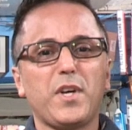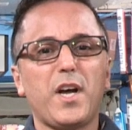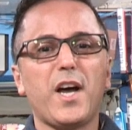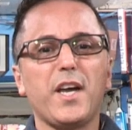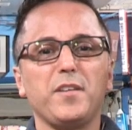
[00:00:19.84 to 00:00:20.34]

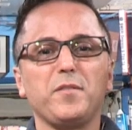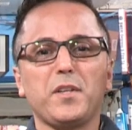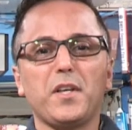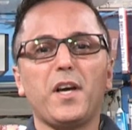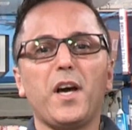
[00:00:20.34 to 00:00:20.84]
Hi,
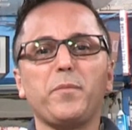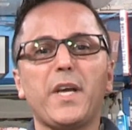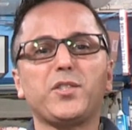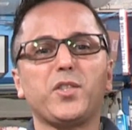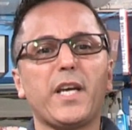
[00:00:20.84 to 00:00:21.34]
I'm
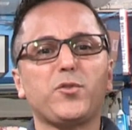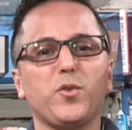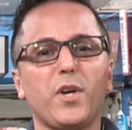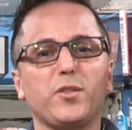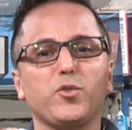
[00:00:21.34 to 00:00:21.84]
NASA
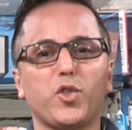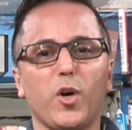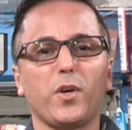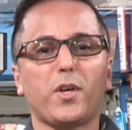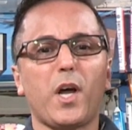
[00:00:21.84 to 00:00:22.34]
astronaut
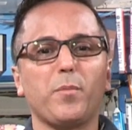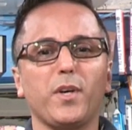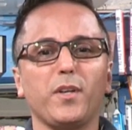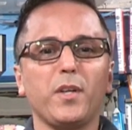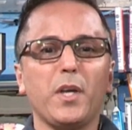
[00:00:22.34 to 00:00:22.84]
Joe
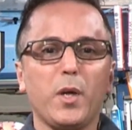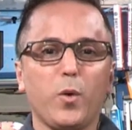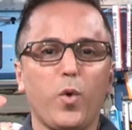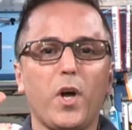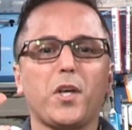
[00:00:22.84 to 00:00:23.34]
Acaba.
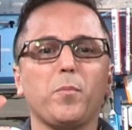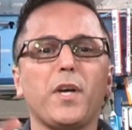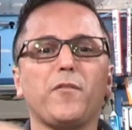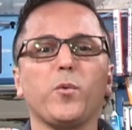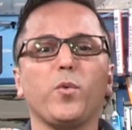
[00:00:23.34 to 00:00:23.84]
Welcome
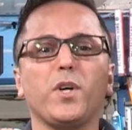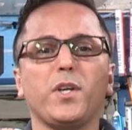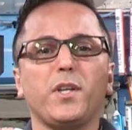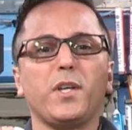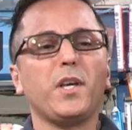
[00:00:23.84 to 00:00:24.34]

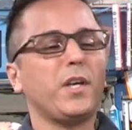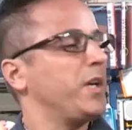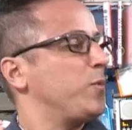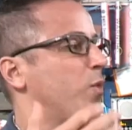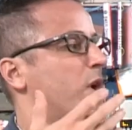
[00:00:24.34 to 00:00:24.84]
everyone,
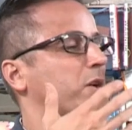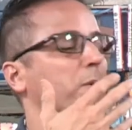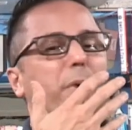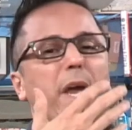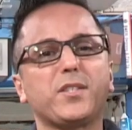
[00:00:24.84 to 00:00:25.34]
and
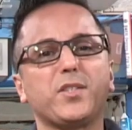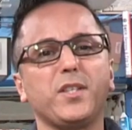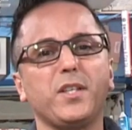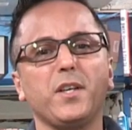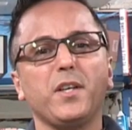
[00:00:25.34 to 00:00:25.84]
welcome
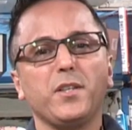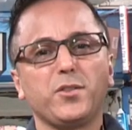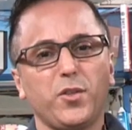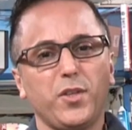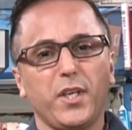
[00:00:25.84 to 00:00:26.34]
Paxi
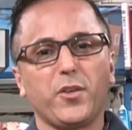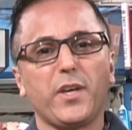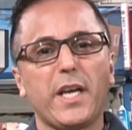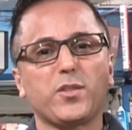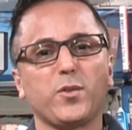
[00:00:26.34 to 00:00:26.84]
to the
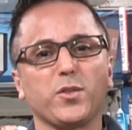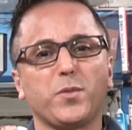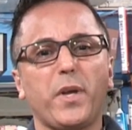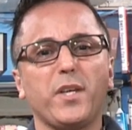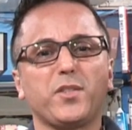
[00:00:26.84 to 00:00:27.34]
International
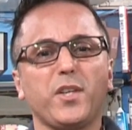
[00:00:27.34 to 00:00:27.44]
Space